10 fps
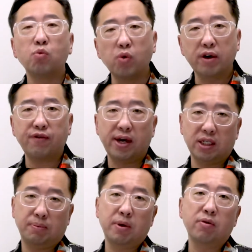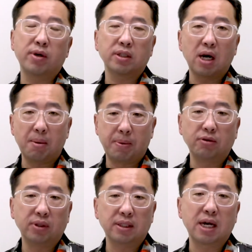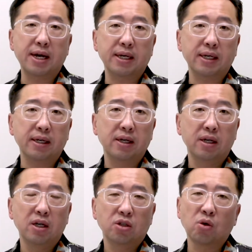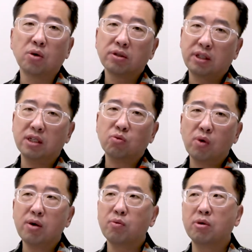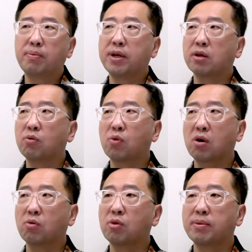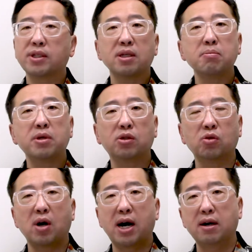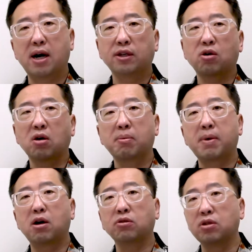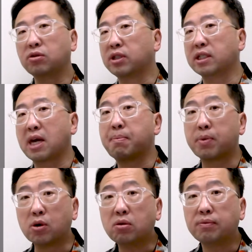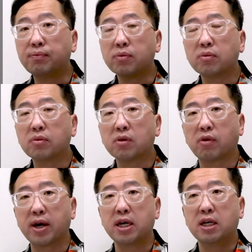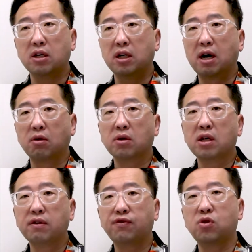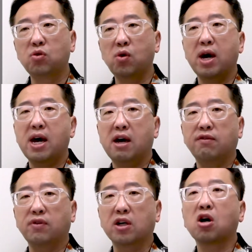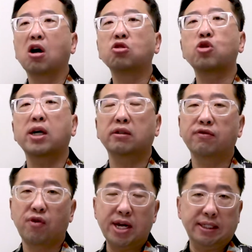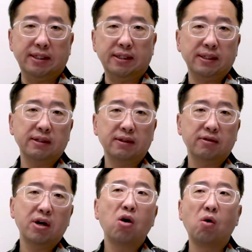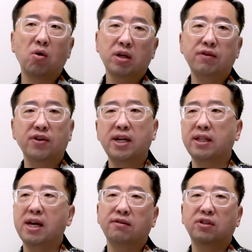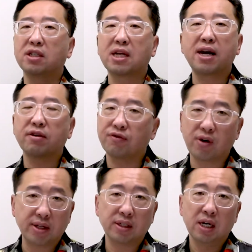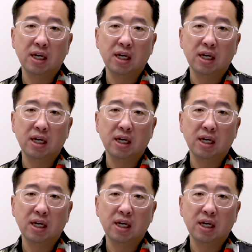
with experience about design. So this way the work will be similar to I talk about design build, right? Now, if you have the contractor friends, right, or even if they have designer friends,